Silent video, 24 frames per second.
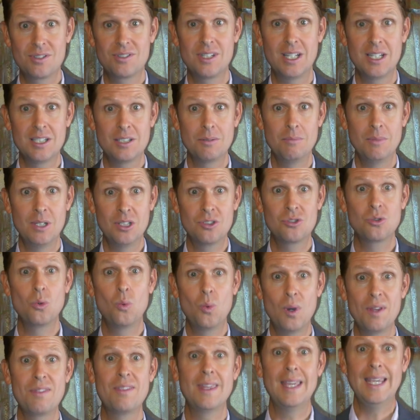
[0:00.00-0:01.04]
sentiments
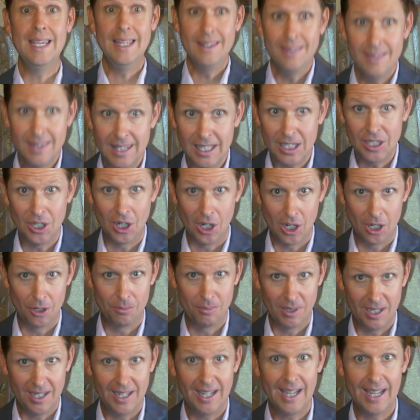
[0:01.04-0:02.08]
within the
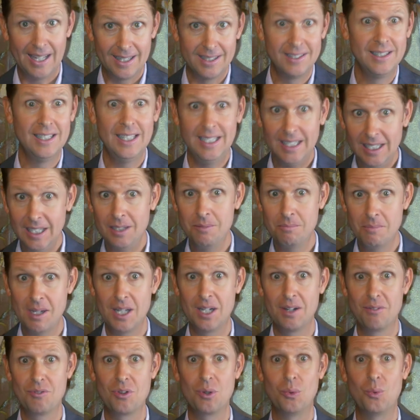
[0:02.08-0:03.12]
army and leading
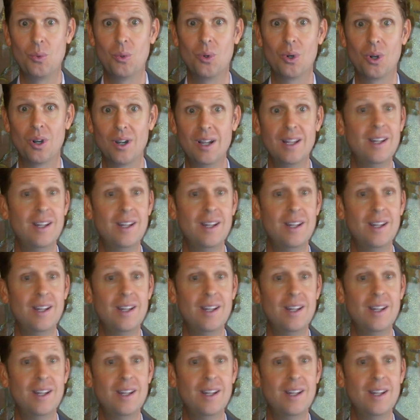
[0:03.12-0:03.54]
men of the war,